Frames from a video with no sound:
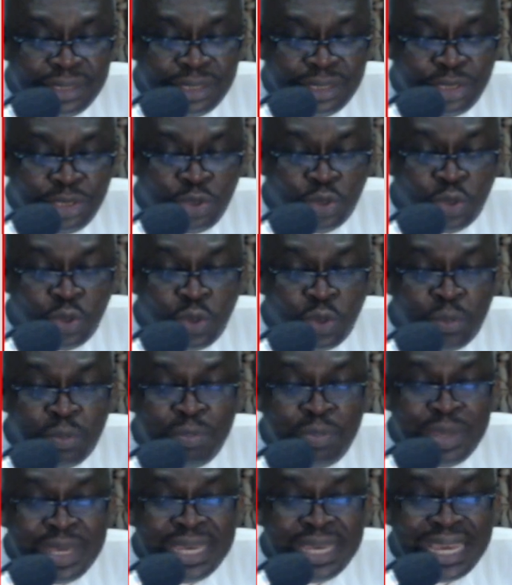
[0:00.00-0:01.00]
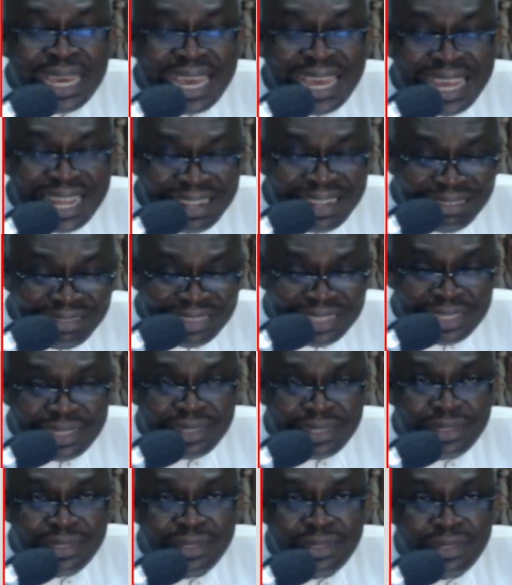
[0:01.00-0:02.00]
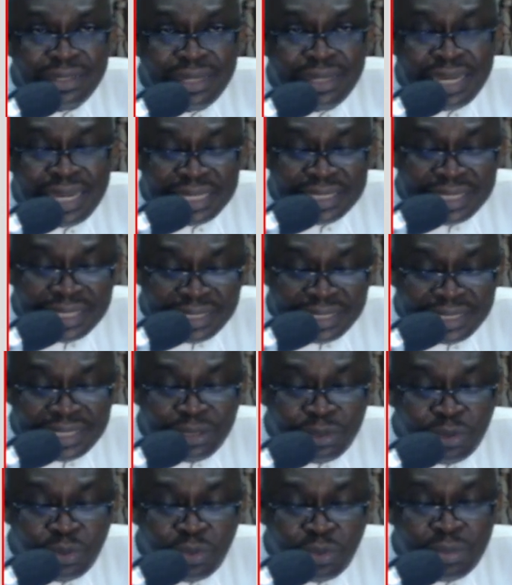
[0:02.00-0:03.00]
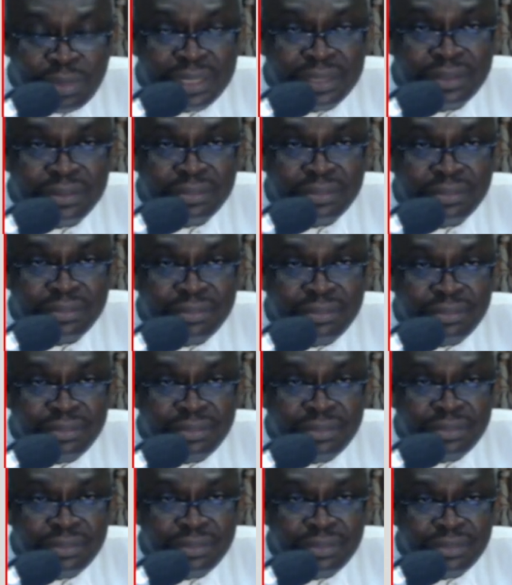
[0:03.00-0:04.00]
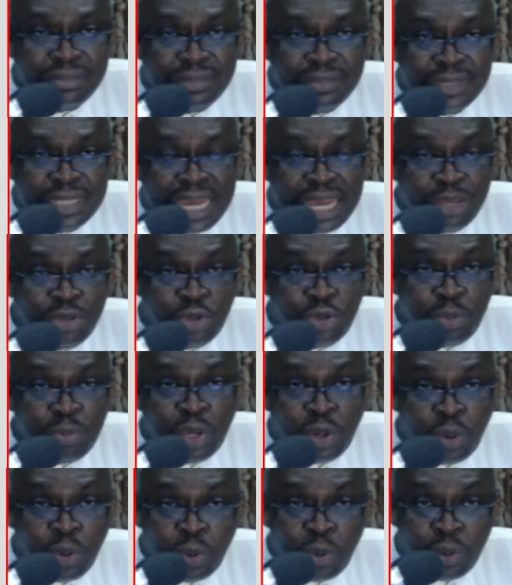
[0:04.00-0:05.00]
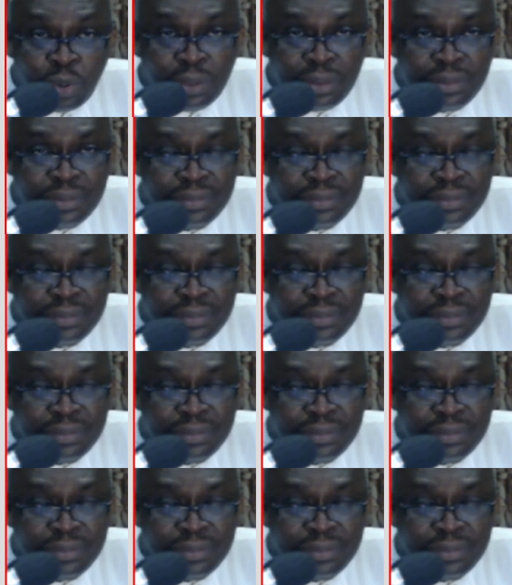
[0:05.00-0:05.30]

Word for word: you will be healthy as a single woman and you'll be whole.